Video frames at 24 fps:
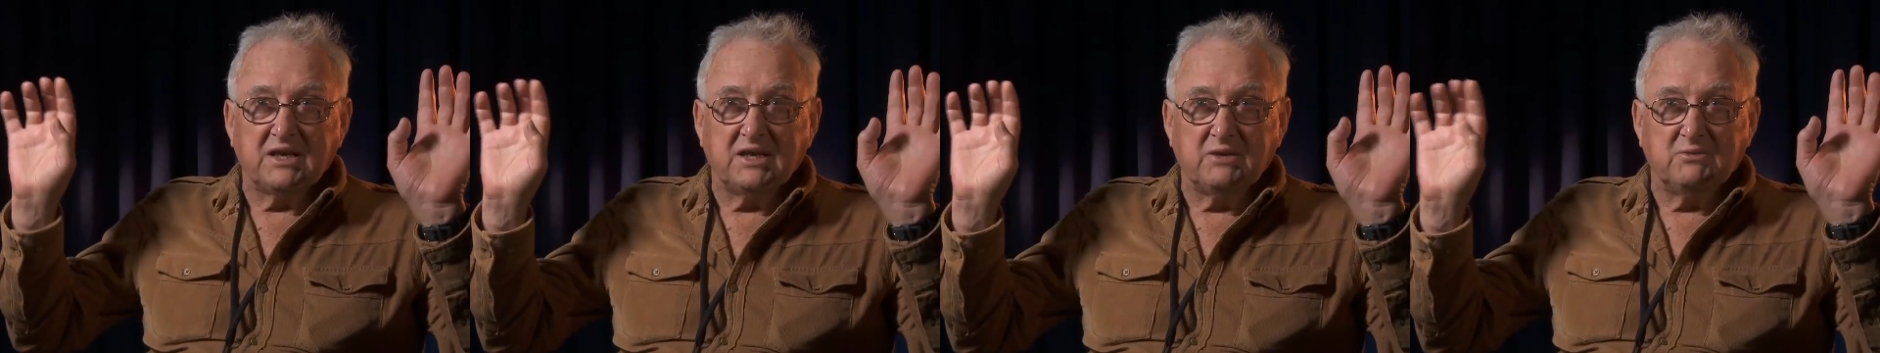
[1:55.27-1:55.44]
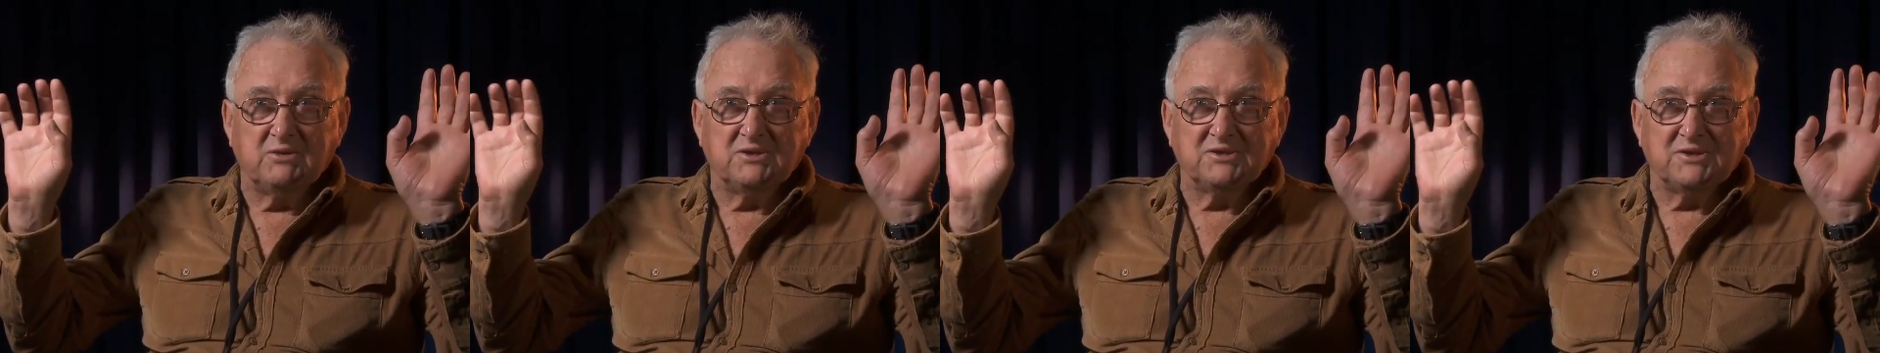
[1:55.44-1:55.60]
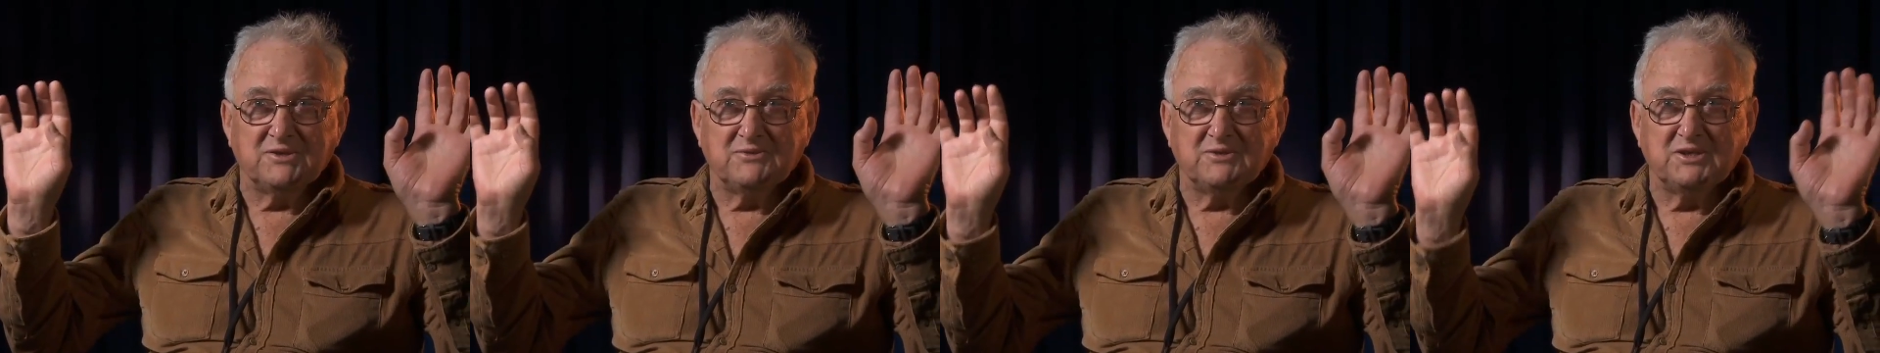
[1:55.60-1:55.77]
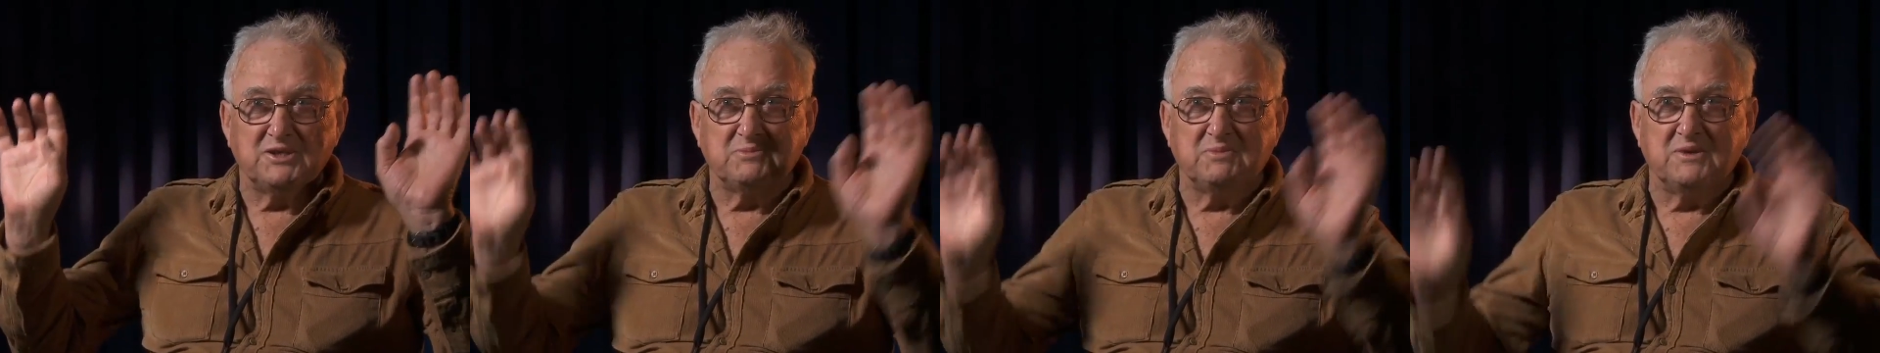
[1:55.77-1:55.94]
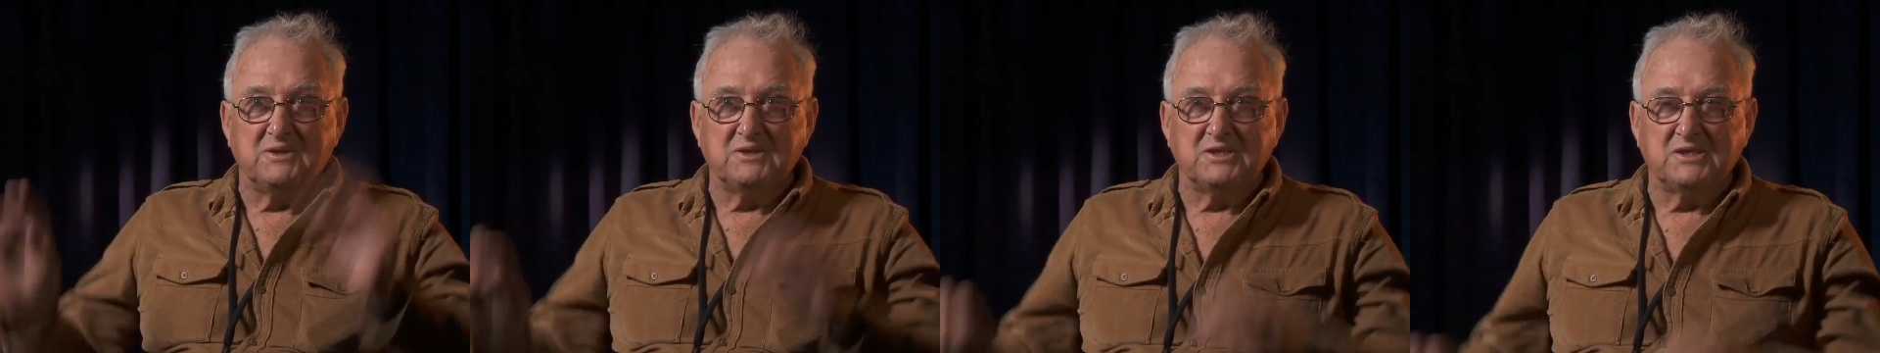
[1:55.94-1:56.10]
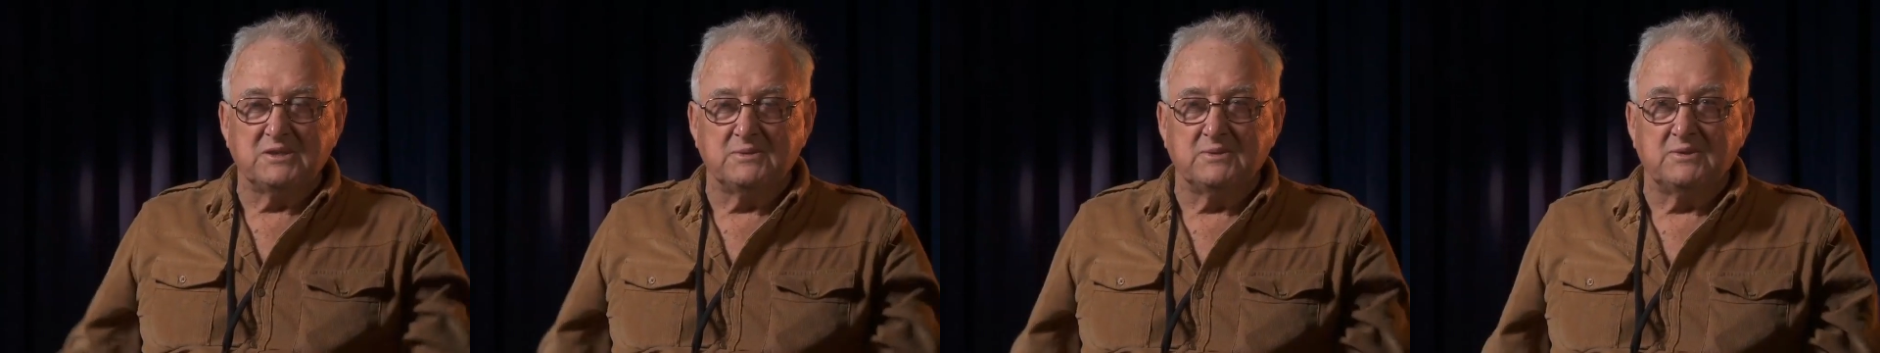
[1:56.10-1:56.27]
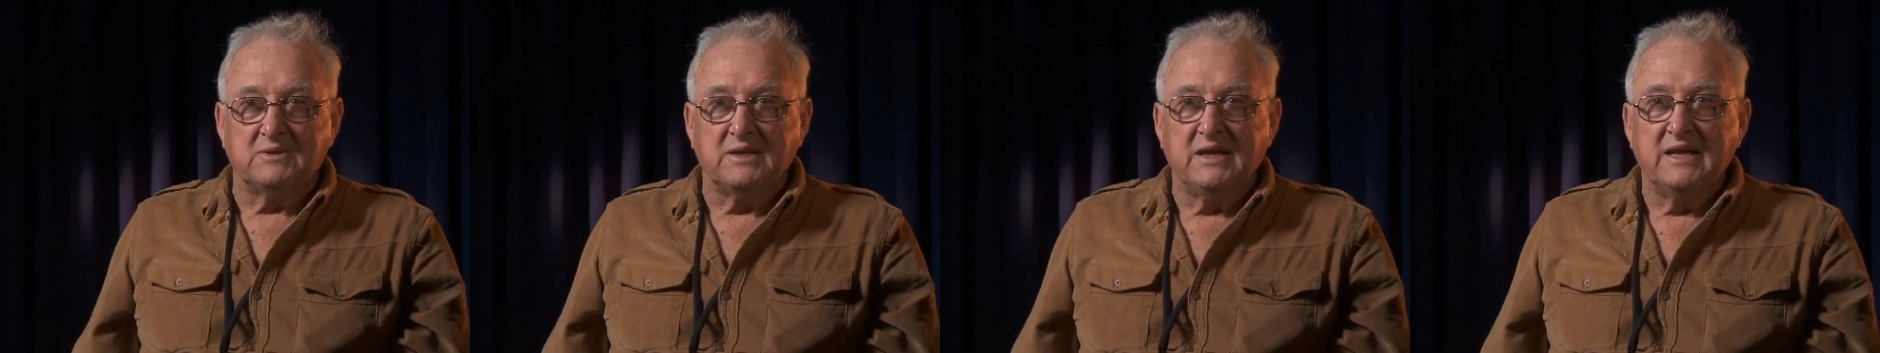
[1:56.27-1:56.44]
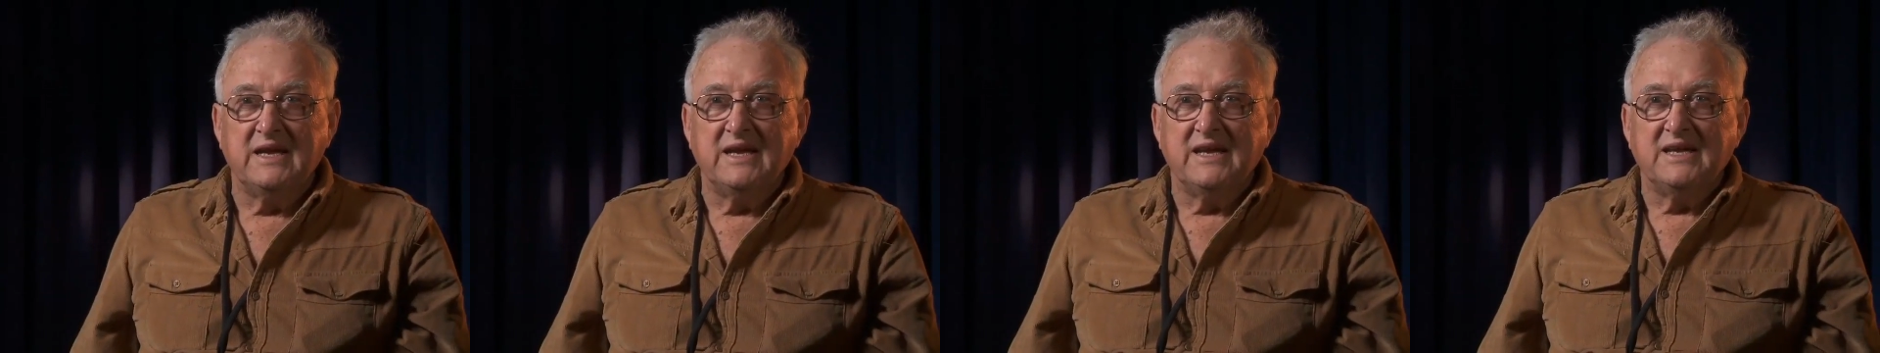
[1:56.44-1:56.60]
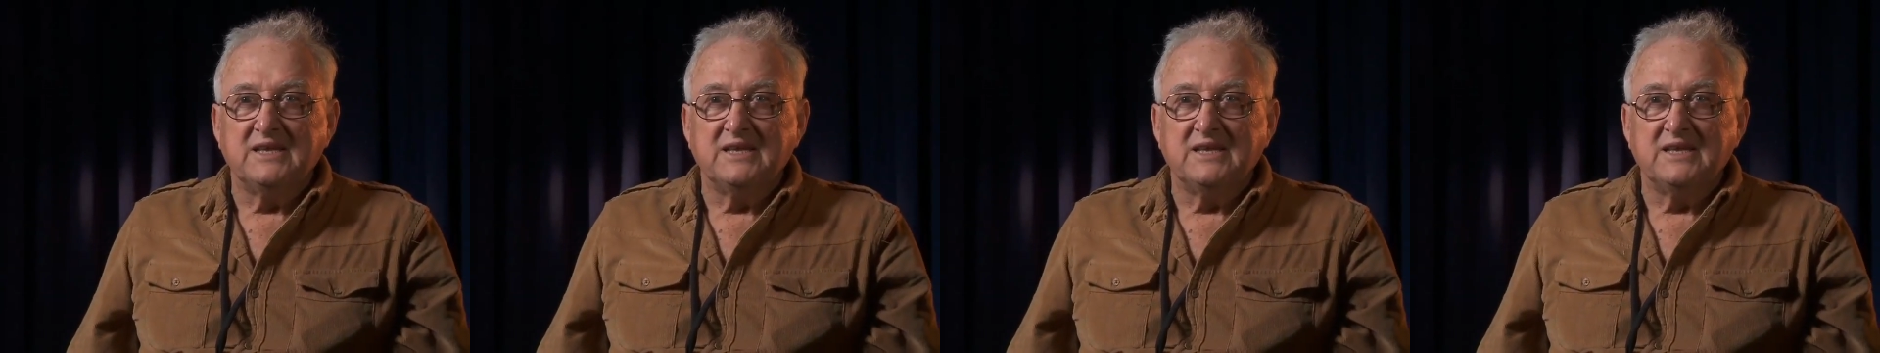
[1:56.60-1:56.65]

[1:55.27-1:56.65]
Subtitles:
he wasn't responsible.